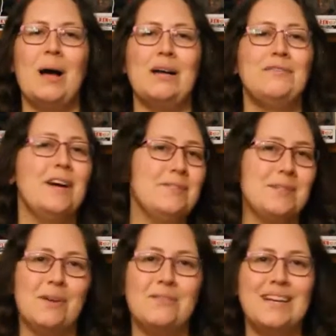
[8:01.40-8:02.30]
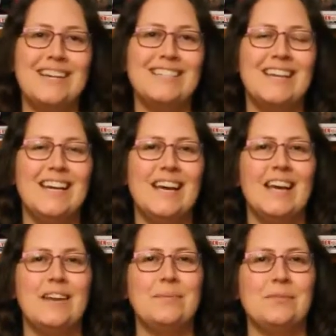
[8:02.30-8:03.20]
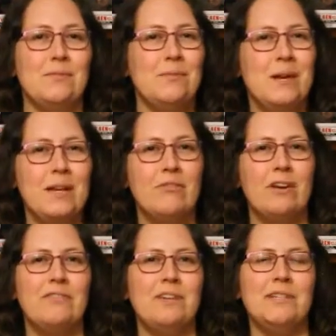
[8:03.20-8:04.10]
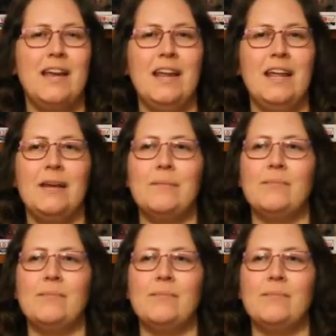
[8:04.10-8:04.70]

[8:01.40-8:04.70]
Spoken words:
5-star read. It was a really great retelling.